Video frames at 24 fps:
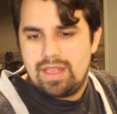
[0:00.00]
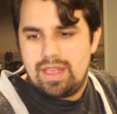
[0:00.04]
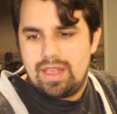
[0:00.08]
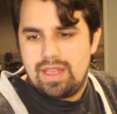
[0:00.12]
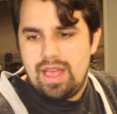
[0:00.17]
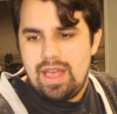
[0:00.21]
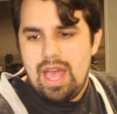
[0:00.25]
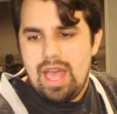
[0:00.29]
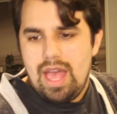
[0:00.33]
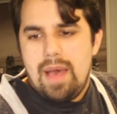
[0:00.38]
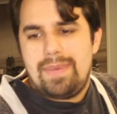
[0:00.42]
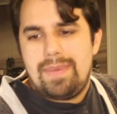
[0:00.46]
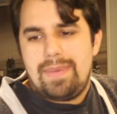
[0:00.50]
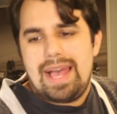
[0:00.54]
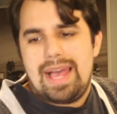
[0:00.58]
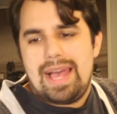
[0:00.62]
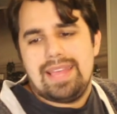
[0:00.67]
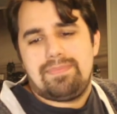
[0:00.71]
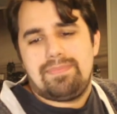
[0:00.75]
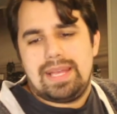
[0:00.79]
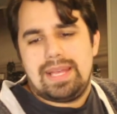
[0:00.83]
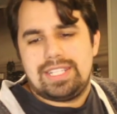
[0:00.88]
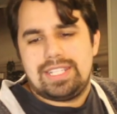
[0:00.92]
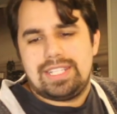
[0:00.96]
But I
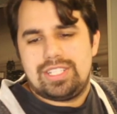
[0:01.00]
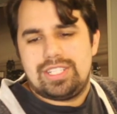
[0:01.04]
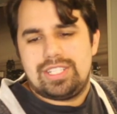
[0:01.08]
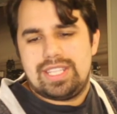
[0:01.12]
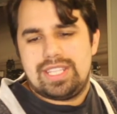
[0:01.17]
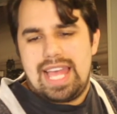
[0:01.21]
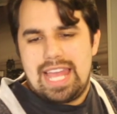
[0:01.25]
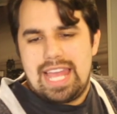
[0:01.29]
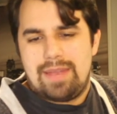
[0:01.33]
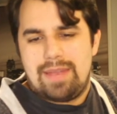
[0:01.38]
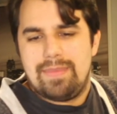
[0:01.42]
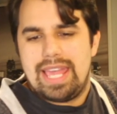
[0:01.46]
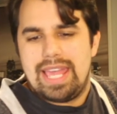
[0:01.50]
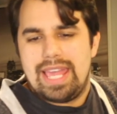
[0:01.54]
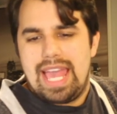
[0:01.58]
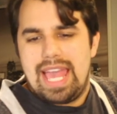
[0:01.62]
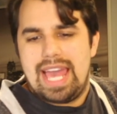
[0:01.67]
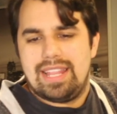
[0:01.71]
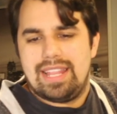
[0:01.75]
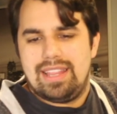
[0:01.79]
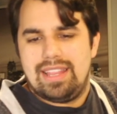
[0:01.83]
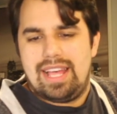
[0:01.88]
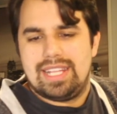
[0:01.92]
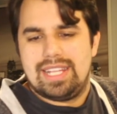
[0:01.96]
bet you the anime had a
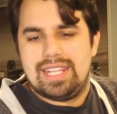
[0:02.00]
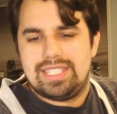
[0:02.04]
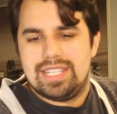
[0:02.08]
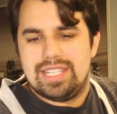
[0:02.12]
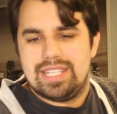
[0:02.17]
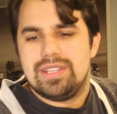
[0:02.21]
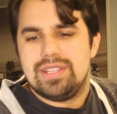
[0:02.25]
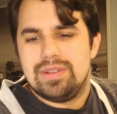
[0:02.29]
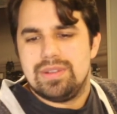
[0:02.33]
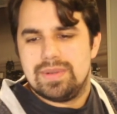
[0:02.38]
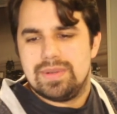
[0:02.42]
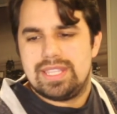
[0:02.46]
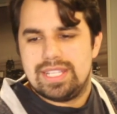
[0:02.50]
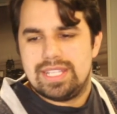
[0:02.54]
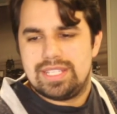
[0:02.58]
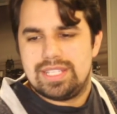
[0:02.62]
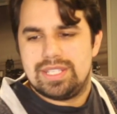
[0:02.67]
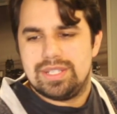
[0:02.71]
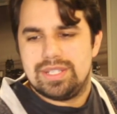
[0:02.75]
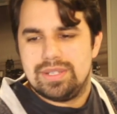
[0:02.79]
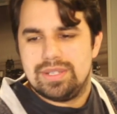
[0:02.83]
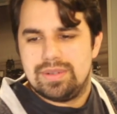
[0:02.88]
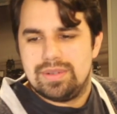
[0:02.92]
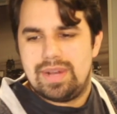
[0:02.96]
lot to do with it
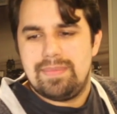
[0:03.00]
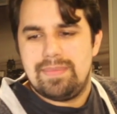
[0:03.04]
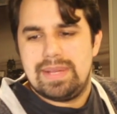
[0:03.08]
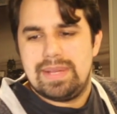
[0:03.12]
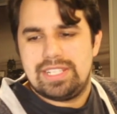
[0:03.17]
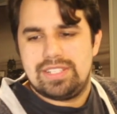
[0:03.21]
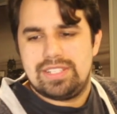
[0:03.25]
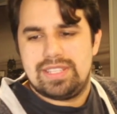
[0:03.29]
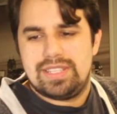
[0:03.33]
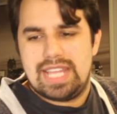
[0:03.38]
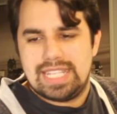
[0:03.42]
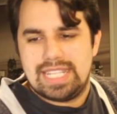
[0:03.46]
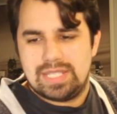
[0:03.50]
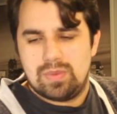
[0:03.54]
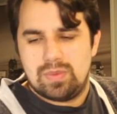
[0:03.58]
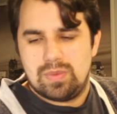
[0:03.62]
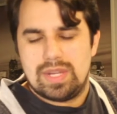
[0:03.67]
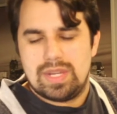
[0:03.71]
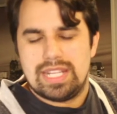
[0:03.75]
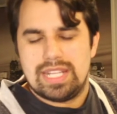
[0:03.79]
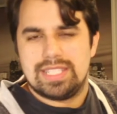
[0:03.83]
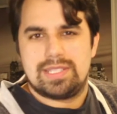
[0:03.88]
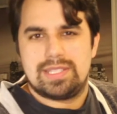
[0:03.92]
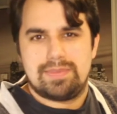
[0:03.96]
too. I bet you that's what
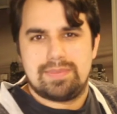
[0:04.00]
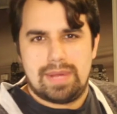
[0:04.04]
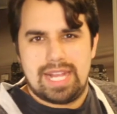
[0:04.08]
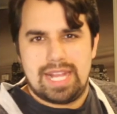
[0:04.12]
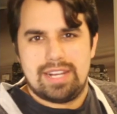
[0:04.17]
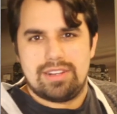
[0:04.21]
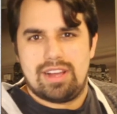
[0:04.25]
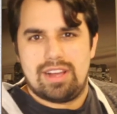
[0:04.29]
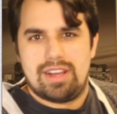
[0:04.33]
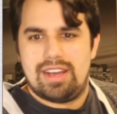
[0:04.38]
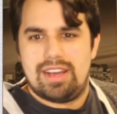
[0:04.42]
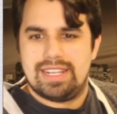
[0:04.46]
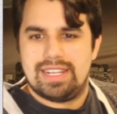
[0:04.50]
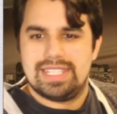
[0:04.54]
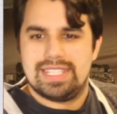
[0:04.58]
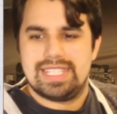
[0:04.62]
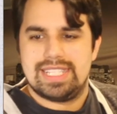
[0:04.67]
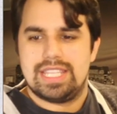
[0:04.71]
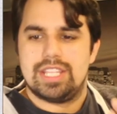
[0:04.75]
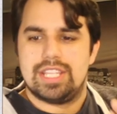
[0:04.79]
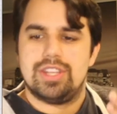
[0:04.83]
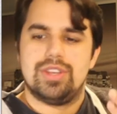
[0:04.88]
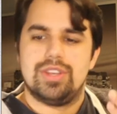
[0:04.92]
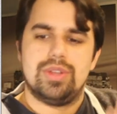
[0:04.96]
inspired, honestly,
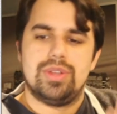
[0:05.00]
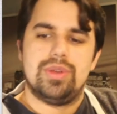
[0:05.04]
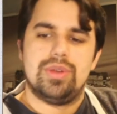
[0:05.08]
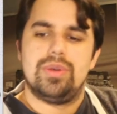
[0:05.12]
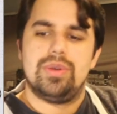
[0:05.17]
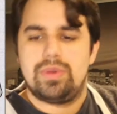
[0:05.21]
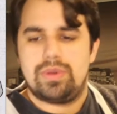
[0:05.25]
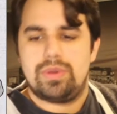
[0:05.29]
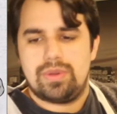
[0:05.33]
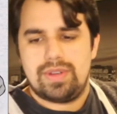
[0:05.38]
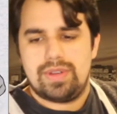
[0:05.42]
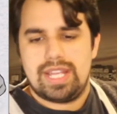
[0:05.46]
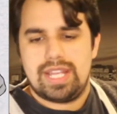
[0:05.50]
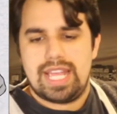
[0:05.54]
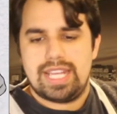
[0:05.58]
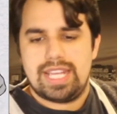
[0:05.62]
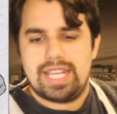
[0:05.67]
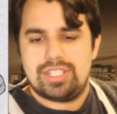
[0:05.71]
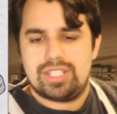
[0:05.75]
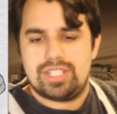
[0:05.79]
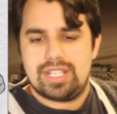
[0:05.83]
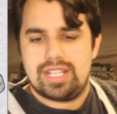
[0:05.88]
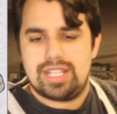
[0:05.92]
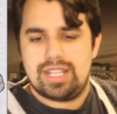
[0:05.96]
the new
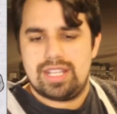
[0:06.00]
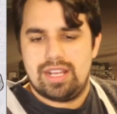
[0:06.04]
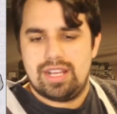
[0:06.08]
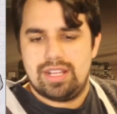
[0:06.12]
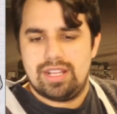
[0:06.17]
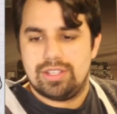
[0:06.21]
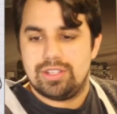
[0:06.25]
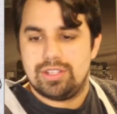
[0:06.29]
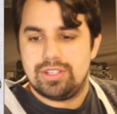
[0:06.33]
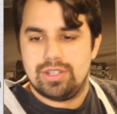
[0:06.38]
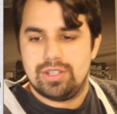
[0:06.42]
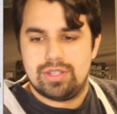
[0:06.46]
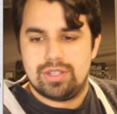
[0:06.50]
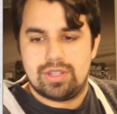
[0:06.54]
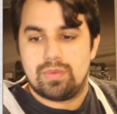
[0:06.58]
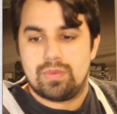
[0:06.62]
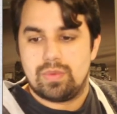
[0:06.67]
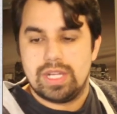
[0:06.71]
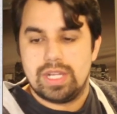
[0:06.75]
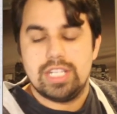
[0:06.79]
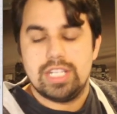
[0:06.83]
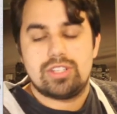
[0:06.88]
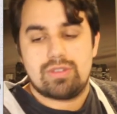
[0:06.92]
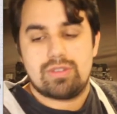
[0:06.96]
creation, the
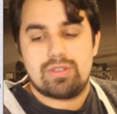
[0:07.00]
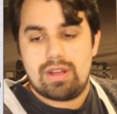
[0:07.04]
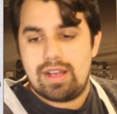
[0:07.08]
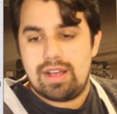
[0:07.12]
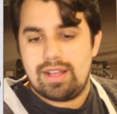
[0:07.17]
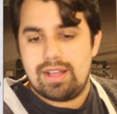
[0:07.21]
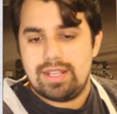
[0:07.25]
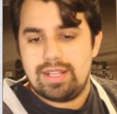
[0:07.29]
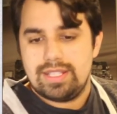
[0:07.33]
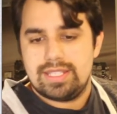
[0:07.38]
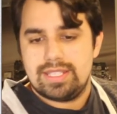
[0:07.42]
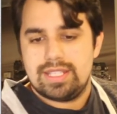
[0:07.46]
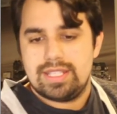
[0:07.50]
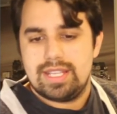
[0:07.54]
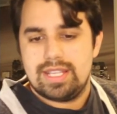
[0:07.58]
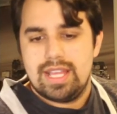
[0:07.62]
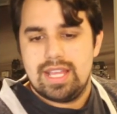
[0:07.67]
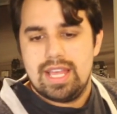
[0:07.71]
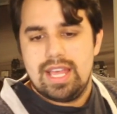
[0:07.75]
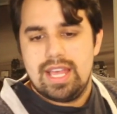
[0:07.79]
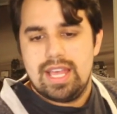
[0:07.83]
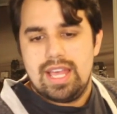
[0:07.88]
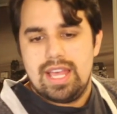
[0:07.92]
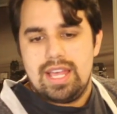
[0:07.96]
redraws.
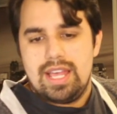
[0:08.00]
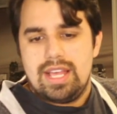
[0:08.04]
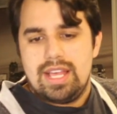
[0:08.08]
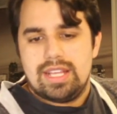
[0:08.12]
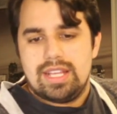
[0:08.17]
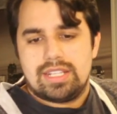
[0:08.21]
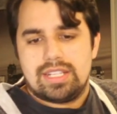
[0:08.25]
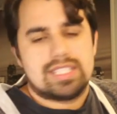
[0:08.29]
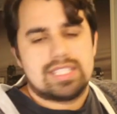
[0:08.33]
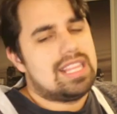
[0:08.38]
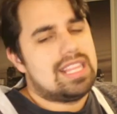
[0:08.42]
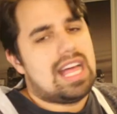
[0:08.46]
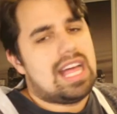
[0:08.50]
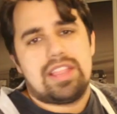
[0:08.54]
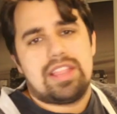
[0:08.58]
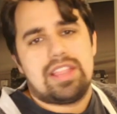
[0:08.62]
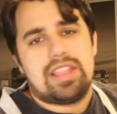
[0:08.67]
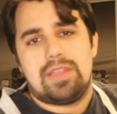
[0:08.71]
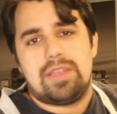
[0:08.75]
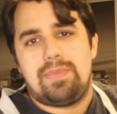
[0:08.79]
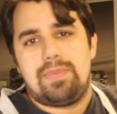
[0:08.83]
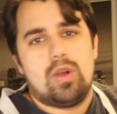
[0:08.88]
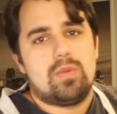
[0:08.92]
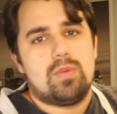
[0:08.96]
Because a lot of the
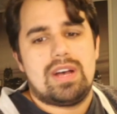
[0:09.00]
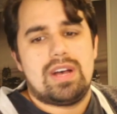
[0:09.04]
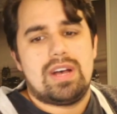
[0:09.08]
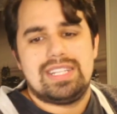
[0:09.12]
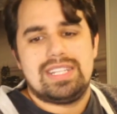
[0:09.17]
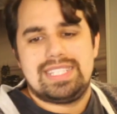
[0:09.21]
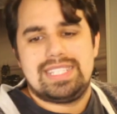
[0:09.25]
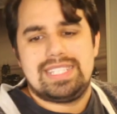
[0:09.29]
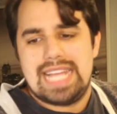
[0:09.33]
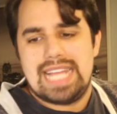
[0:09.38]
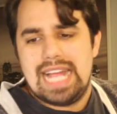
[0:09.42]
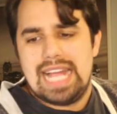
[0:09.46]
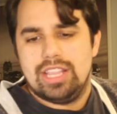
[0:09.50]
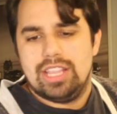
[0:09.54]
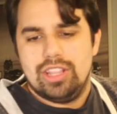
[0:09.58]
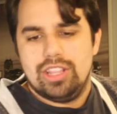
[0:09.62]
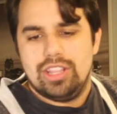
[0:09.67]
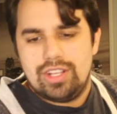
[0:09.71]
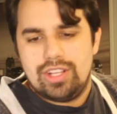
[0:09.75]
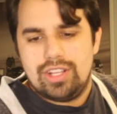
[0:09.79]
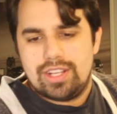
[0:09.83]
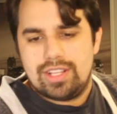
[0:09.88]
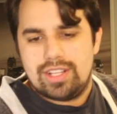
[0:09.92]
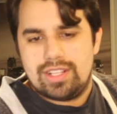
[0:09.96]
Pokemon did not
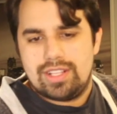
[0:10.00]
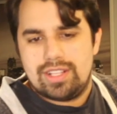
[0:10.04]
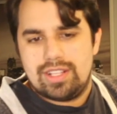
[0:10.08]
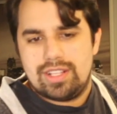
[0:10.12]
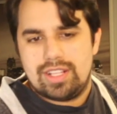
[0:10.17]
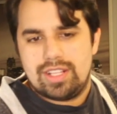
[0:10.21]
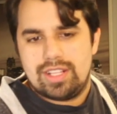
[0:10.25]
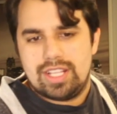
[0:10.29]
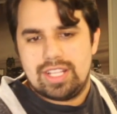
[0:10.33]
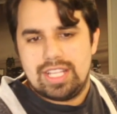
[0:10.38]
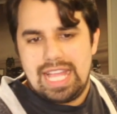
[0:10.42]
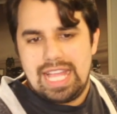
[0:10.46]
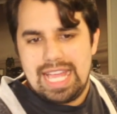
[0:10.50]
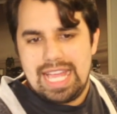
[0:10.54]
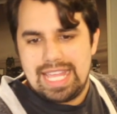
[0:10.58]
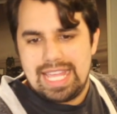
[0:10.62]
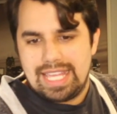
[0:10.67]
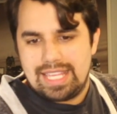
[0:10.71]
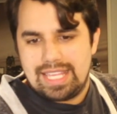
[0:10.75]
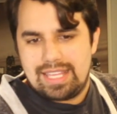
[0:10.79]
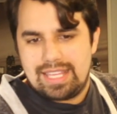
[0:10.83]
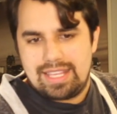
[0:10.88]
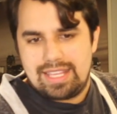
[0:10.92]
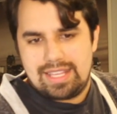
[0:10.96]
look
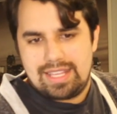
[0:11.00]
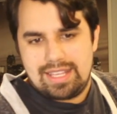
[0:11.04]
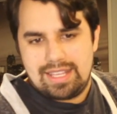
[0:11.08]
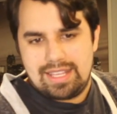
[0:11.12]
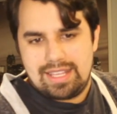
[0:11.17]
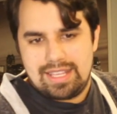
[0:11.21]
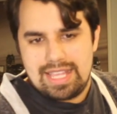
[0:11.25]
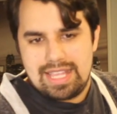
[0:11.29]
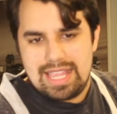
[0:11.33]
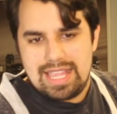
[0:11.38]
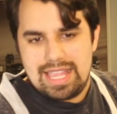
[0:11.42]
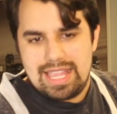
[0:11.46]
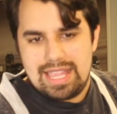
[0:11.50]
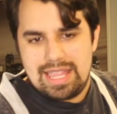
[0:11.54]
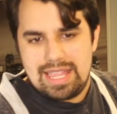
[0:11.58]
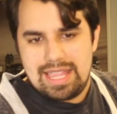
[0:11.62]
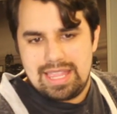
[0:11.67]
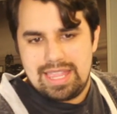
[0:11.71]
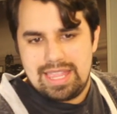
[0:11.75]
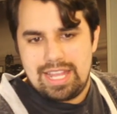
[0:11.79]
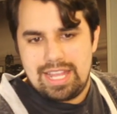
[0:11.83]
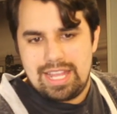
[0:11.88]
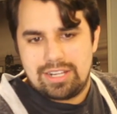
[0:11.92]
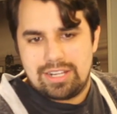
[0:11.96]
like
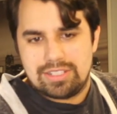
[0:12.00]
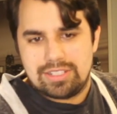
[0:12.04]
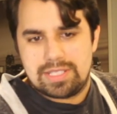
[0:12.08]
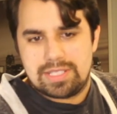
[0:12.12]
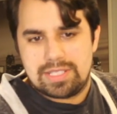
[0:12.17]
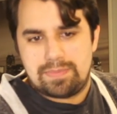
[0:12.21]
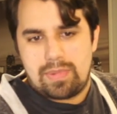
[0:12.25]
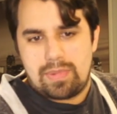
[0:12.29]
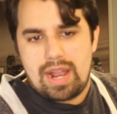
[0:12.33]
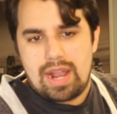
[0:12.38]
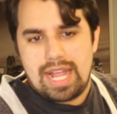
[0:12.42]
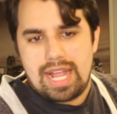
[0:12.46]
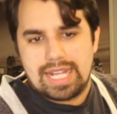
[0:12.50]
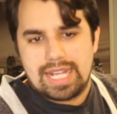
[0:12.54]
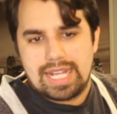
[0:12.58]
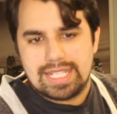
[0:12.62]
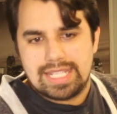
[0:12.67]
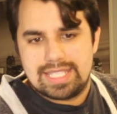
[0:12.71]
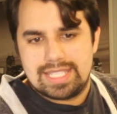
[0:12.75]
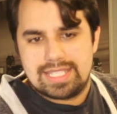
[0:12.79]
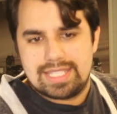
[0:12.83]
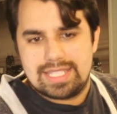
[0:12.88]
their sprites. How